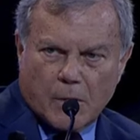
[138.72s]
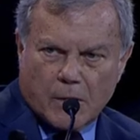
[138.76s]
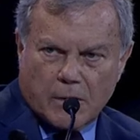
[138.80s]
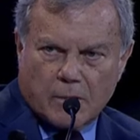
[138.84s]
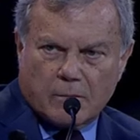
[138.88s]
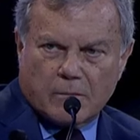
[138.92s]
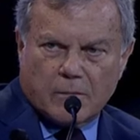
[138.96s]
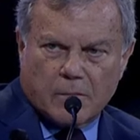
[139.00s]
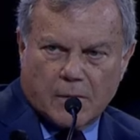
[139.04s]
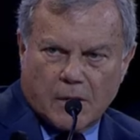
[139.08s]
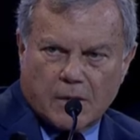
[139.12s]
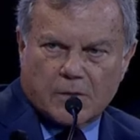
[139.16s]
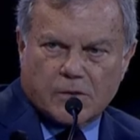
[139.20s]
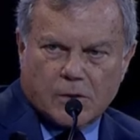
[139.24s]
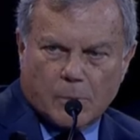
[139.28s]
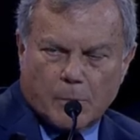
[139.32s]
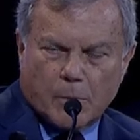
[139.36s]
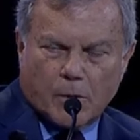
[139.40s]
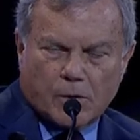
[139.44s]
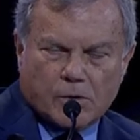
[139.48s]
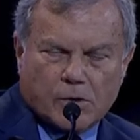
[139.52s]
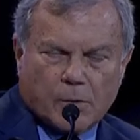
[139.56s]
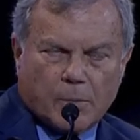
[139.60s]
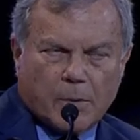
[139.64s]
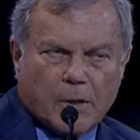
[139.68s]
but yeah. it's a
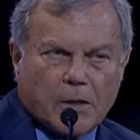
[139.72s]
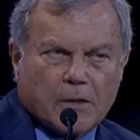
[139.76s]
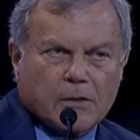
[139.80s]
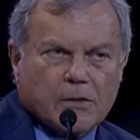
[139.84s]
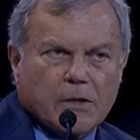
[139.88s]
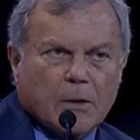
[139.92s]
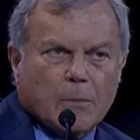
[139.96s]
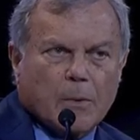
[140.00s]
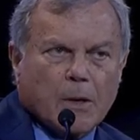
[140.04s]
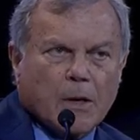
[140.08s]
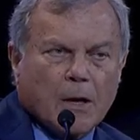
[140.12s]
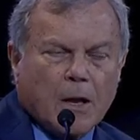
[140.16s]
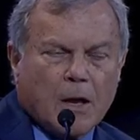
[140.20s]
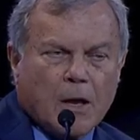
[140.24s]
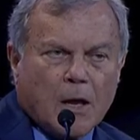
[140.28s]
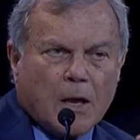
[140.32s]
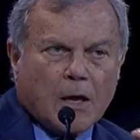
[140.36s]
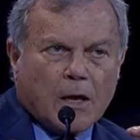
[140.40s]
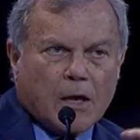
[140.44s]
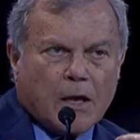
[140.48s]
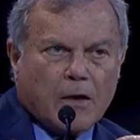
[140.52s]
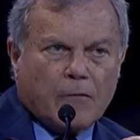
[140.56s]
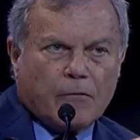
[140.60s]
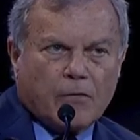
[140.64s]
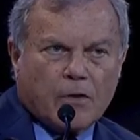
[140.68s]
possibility. Yeah. But
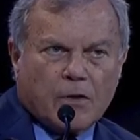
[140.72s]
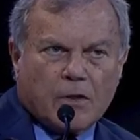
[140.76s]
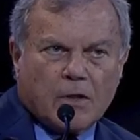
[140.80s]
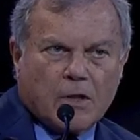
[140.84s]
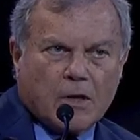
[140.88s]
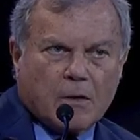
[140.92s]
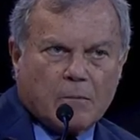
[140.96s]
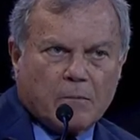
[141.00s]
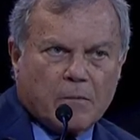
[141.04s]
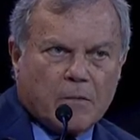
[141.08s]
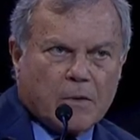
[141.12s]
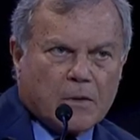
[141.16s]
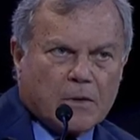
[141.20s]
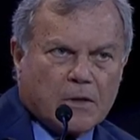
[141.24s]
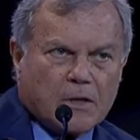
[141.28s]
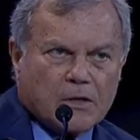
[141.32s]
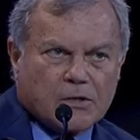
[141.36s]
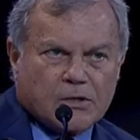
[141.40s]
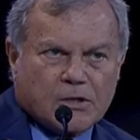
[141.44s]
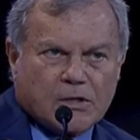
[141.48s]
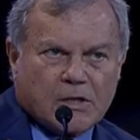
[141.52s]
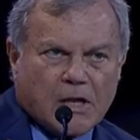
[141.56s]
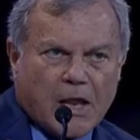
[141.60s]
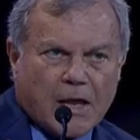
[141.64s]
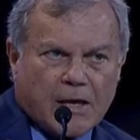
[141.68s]
given the, the
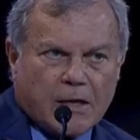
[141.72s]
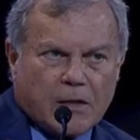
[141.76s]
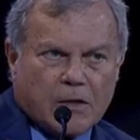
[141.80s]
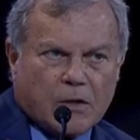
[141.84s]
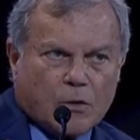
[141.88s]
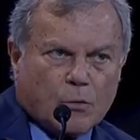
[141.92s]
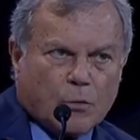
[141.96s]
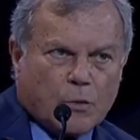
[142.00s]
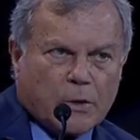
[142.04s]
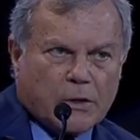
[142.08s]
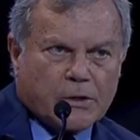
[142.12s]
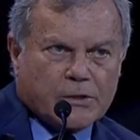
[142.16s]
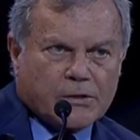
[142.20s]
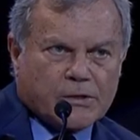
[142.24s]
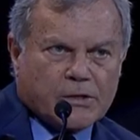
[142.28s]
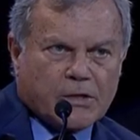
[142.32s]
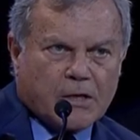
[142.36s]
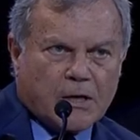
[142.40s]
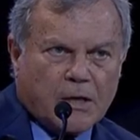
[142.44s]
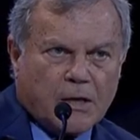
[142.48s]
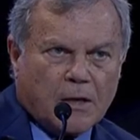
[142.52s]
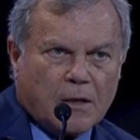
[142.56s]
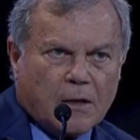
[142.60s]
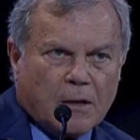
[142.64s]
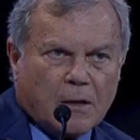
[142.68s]
slate that we
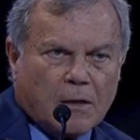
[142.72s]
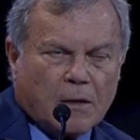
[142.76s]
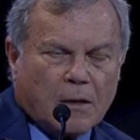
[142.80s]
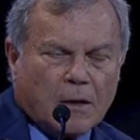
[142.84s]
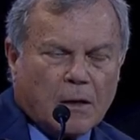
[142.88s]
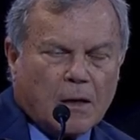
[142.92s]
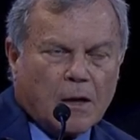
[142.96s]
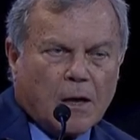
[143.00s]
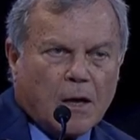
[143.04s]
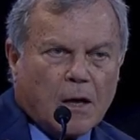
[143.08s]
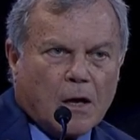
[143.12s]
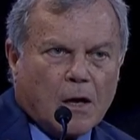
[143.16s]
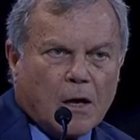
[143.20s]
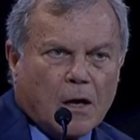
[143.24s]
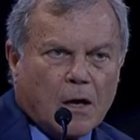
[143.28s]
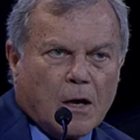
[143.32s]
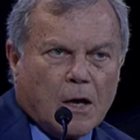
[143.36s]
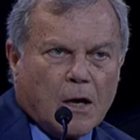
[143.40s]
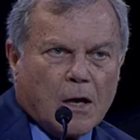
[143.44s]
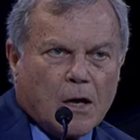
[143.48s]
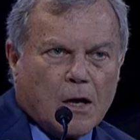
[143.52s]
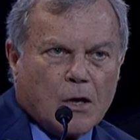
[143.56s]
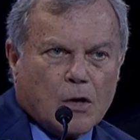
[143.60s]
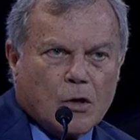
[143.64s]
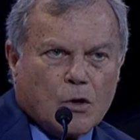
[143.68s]
see,
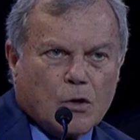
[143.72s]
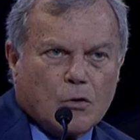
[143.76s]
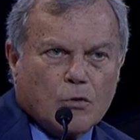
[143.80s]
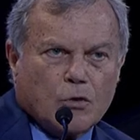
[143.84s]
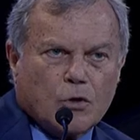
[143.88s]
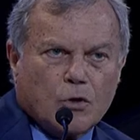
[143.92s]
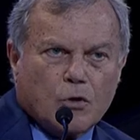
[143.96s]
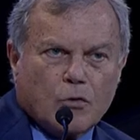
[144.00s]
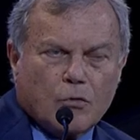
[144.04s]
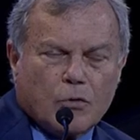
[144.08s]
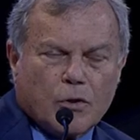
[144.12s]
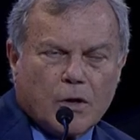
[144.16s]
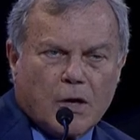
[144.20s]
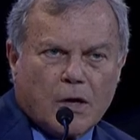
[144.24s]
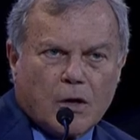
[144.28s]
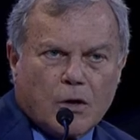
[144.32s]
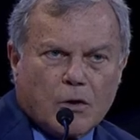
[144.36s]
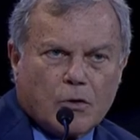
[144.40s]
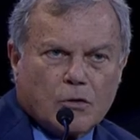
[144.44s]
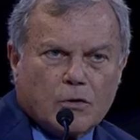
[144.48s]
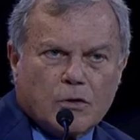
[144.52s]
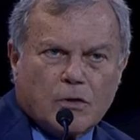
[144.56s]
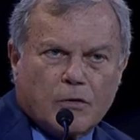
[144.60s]
uh, who do you think could